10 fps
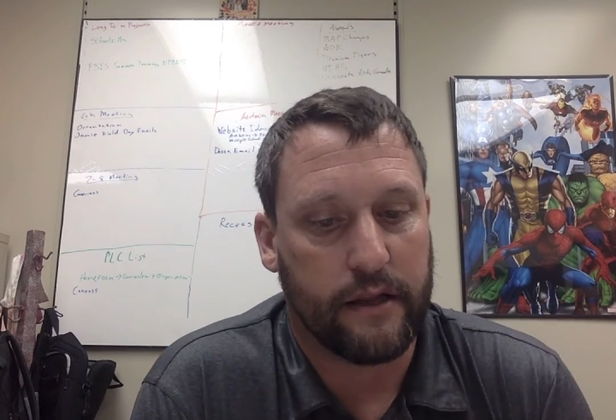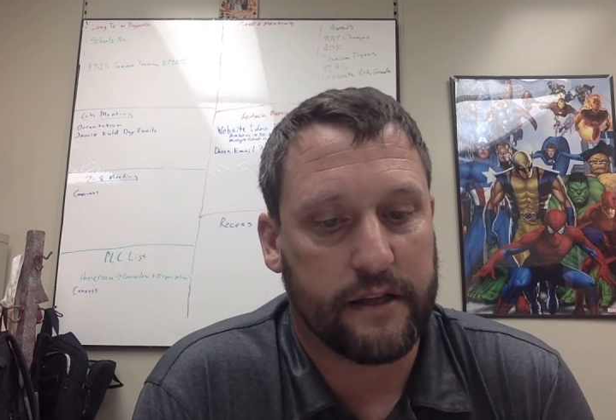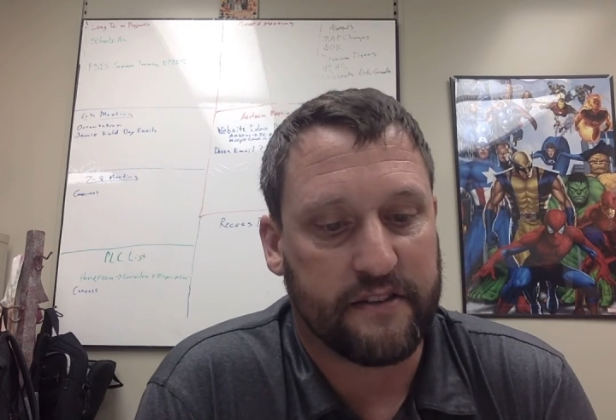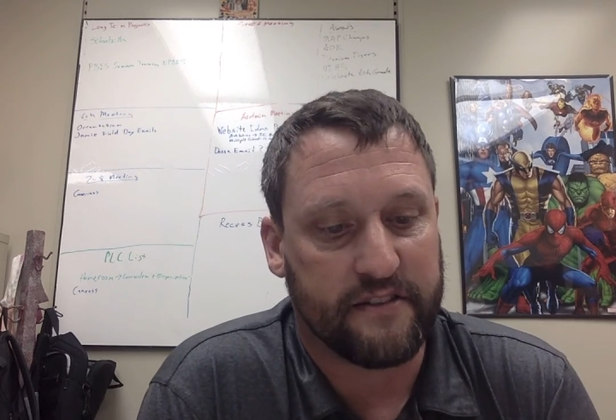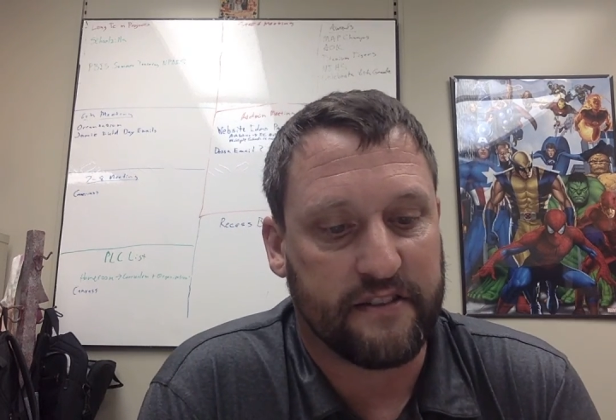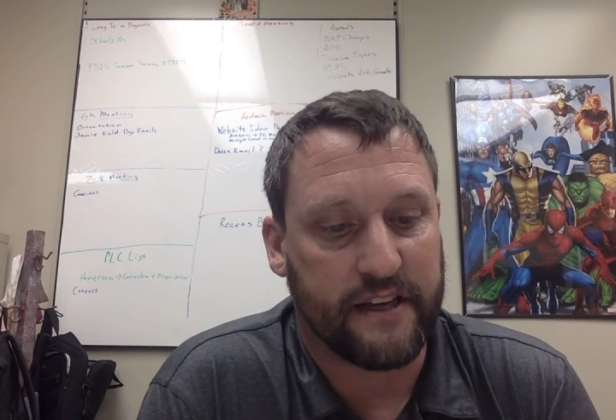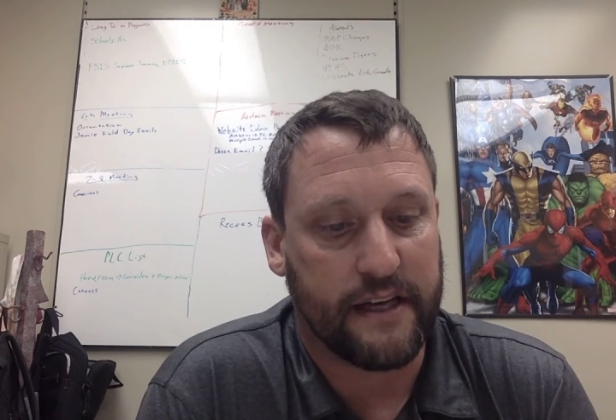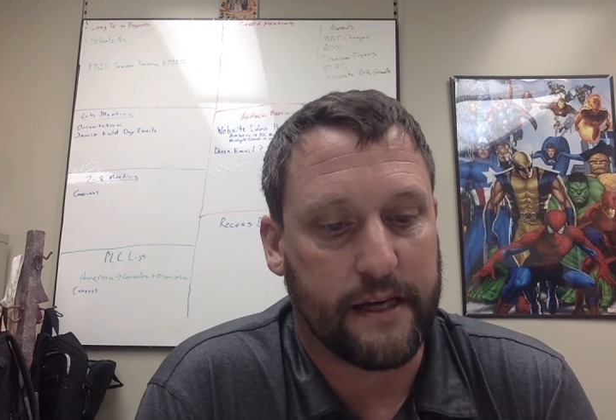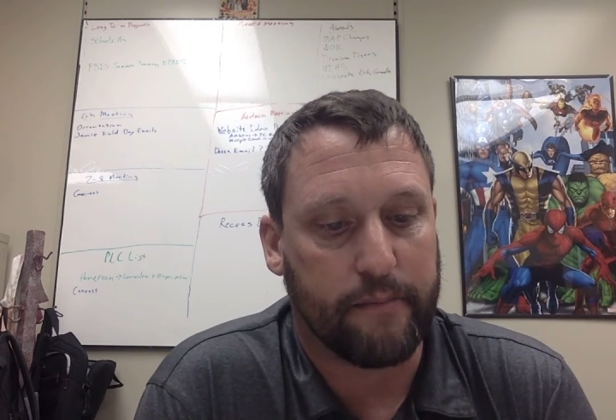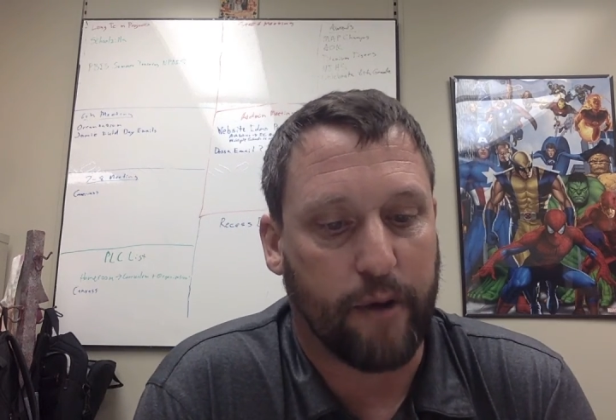let's
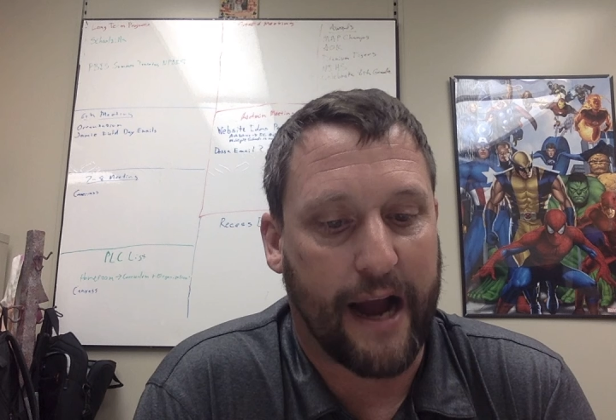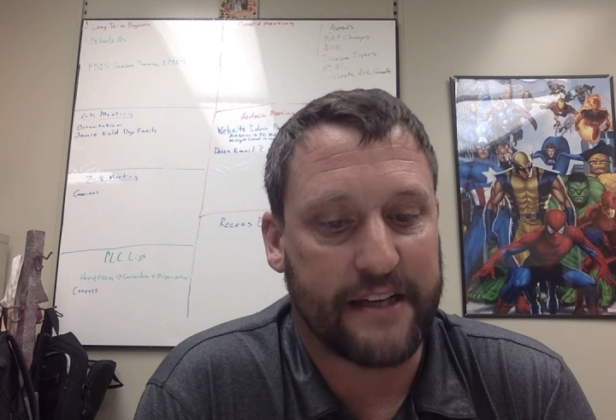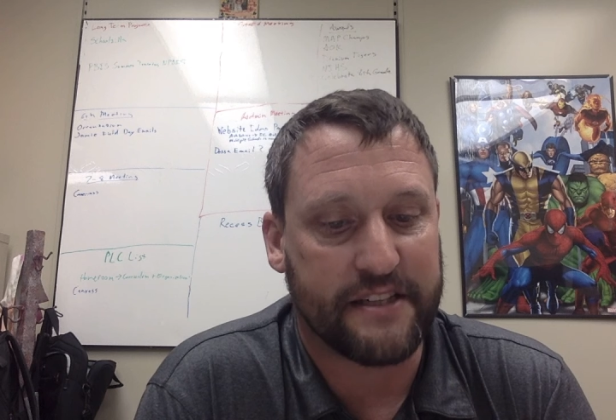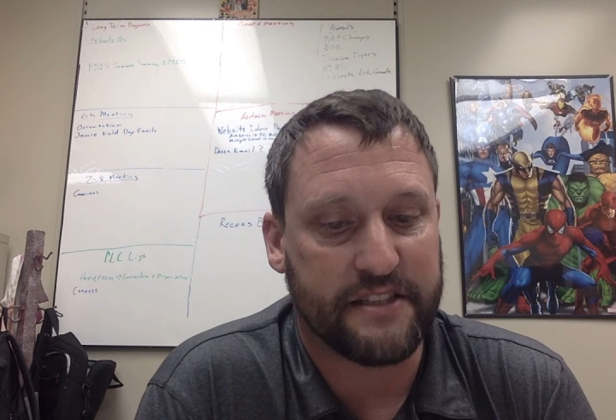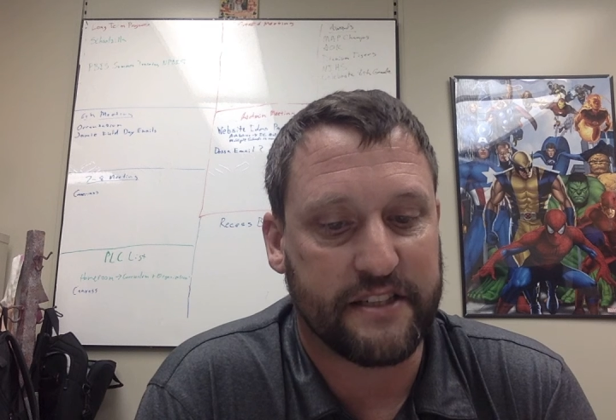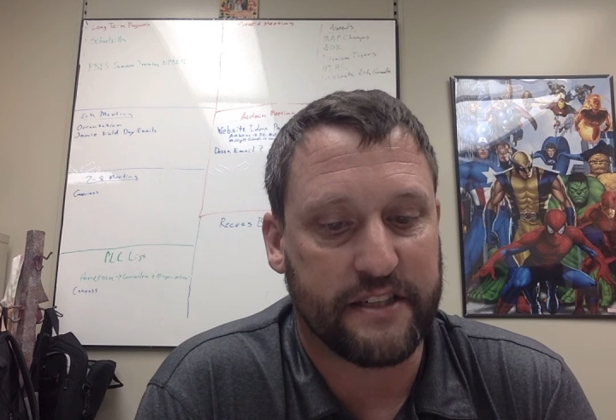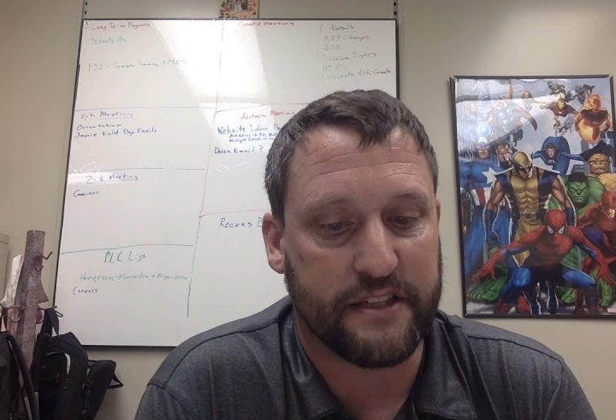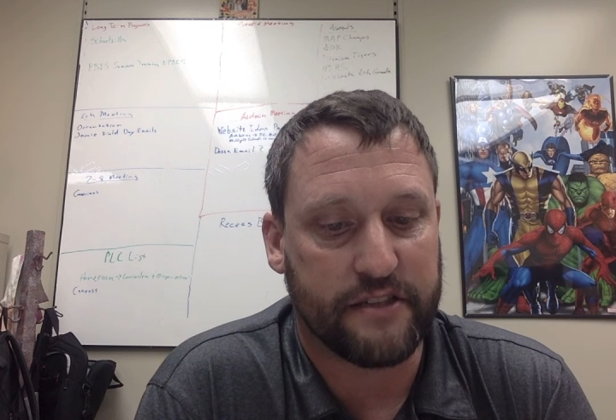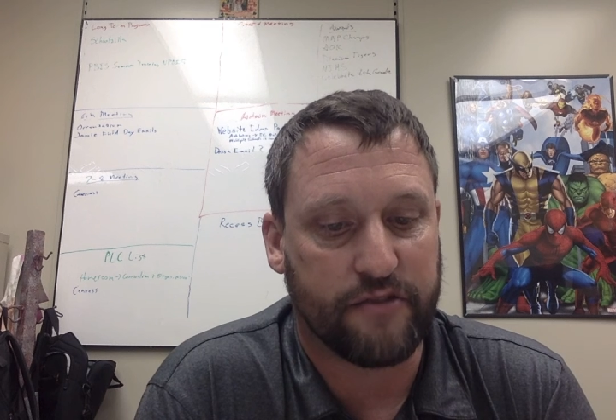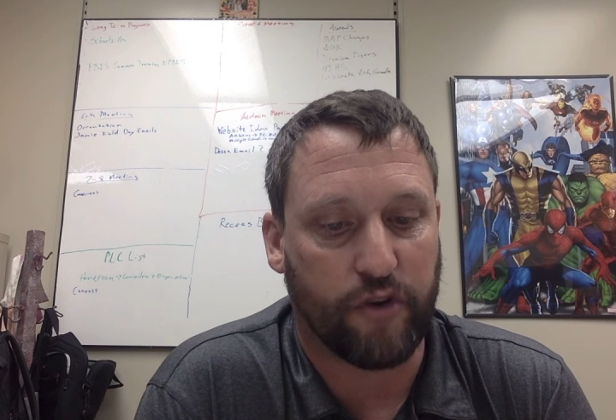see,
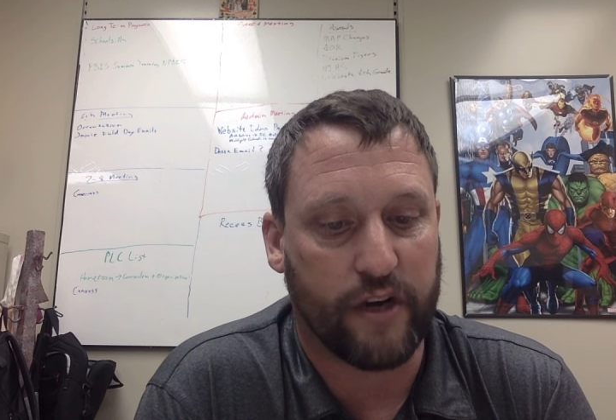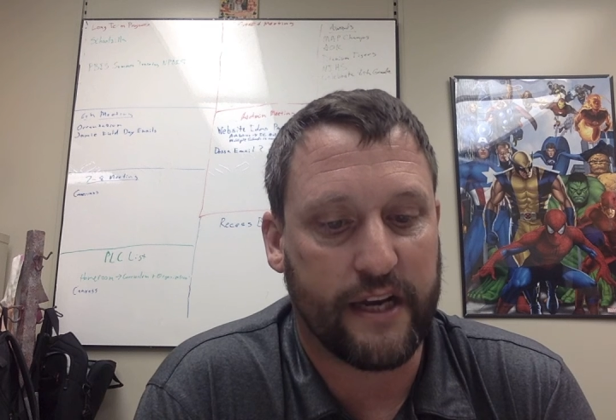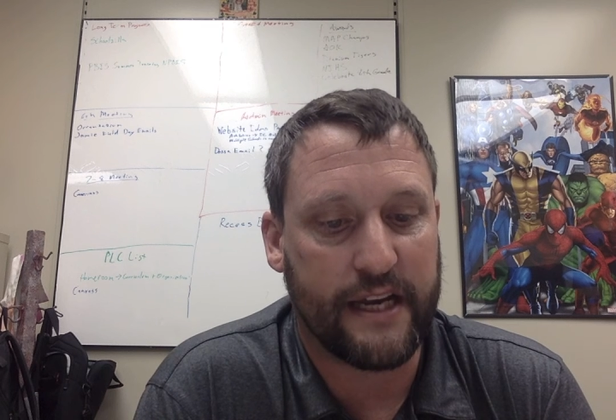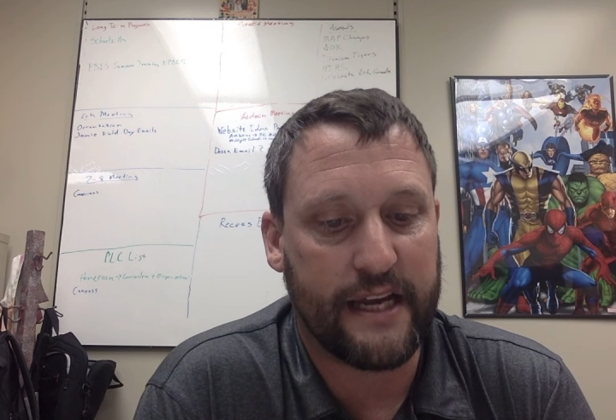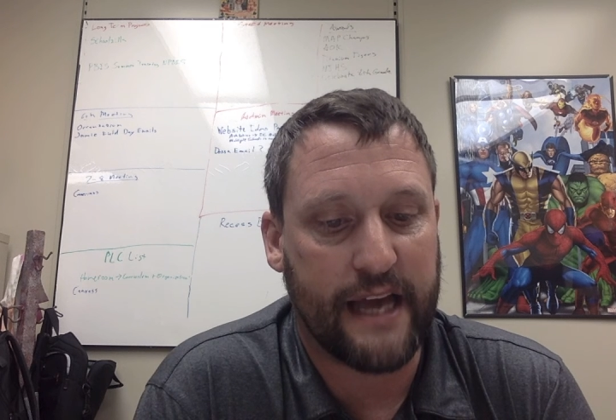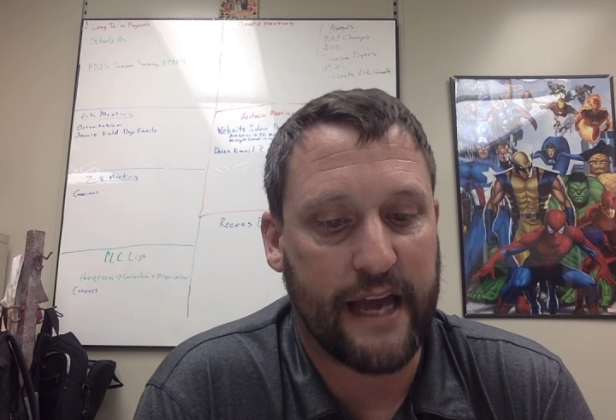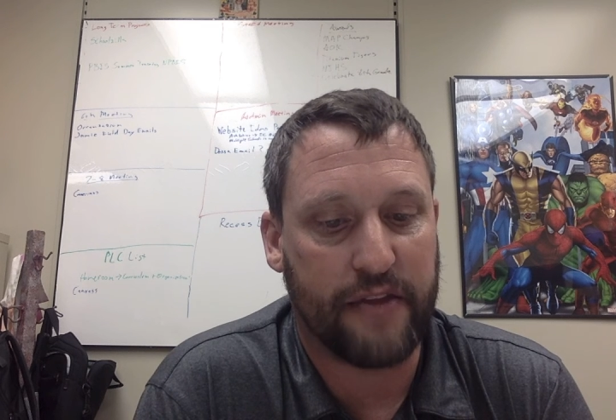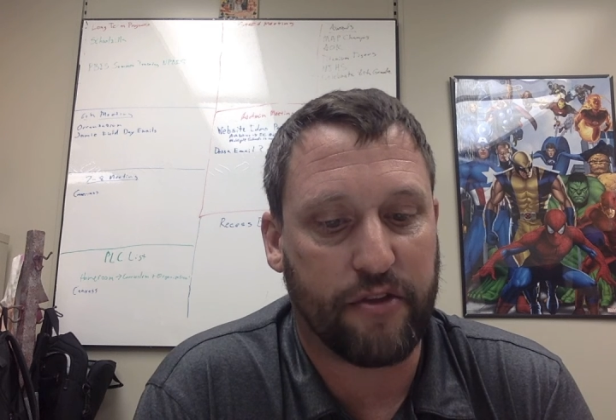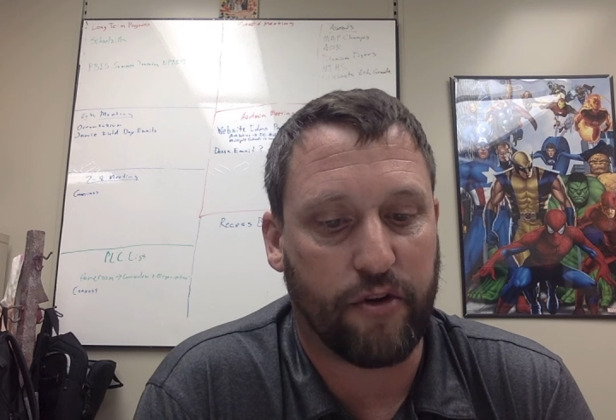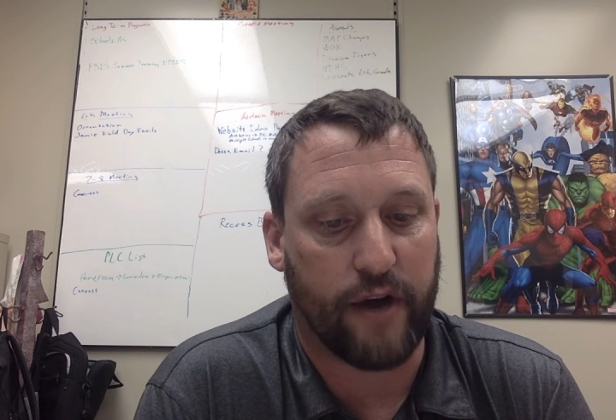practices for any
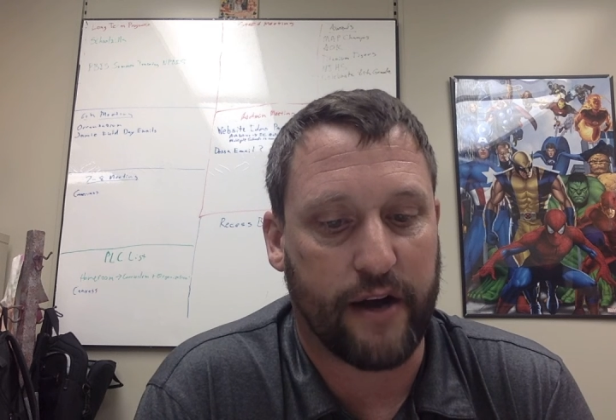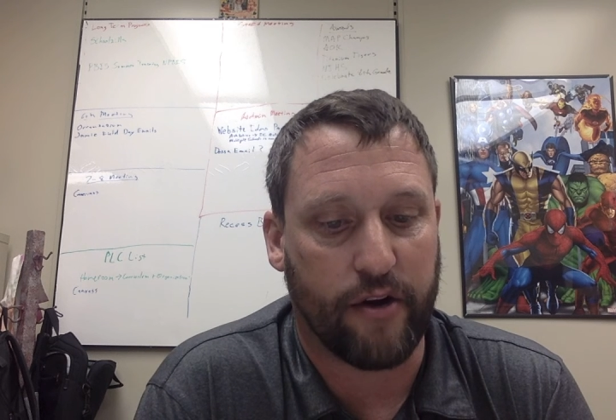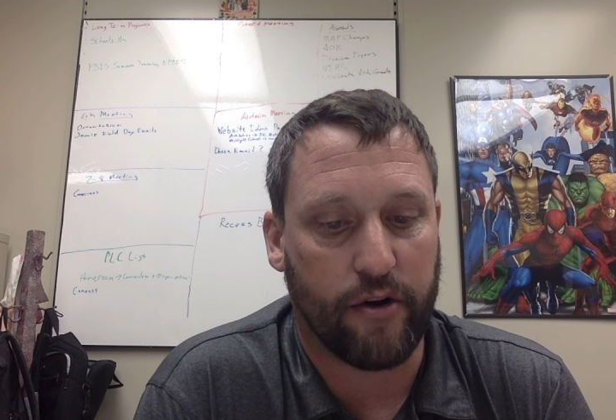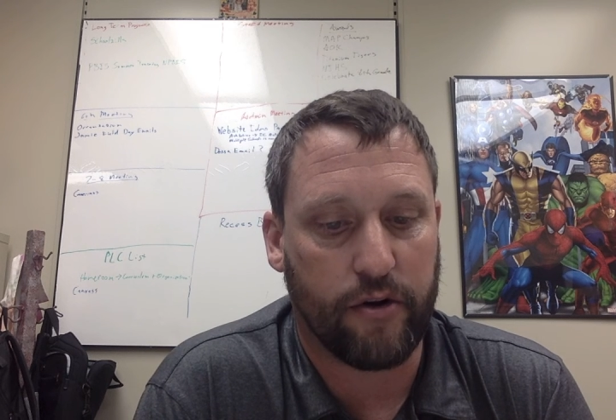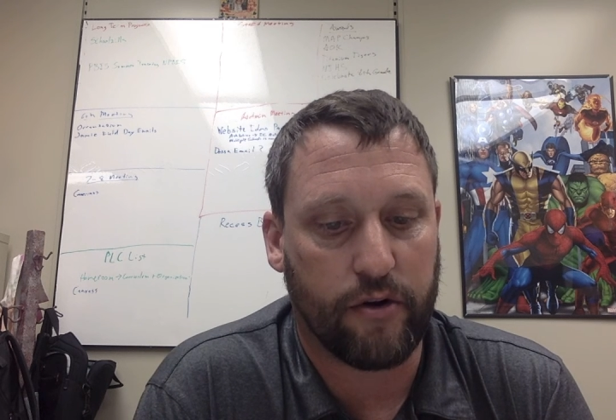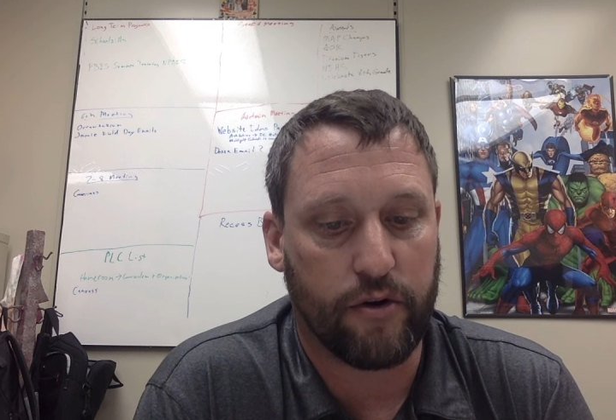eighth grader